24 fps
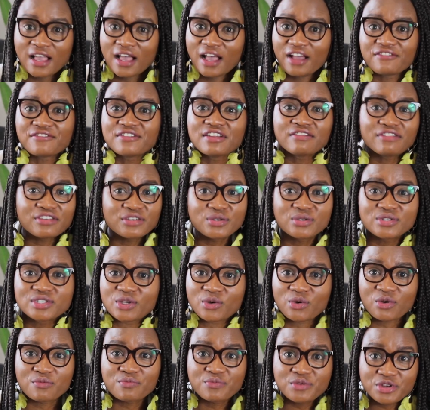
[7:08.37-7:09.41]
I've never used a
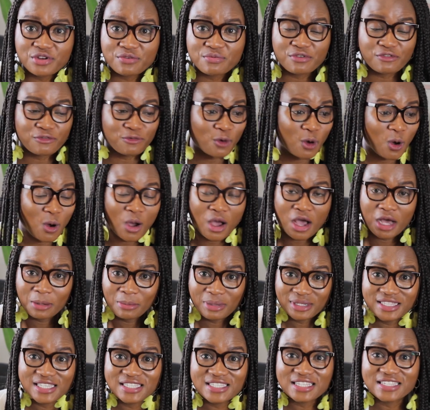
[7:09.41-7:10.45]
computer before,
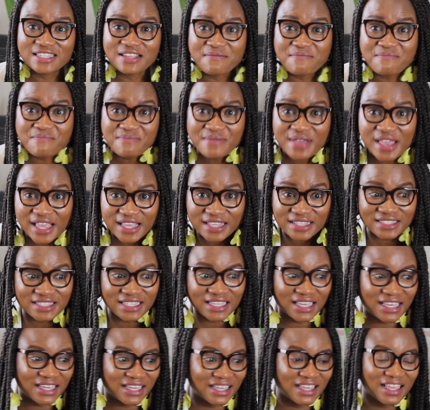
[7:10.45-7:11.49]
but this is
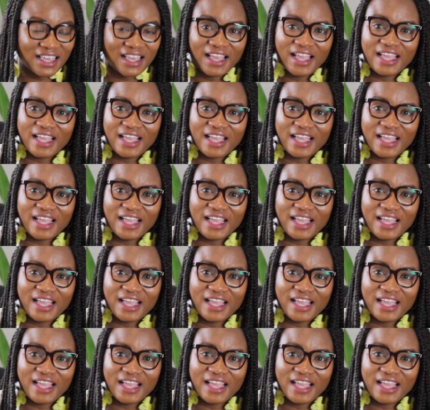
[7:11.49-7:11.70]
amazing.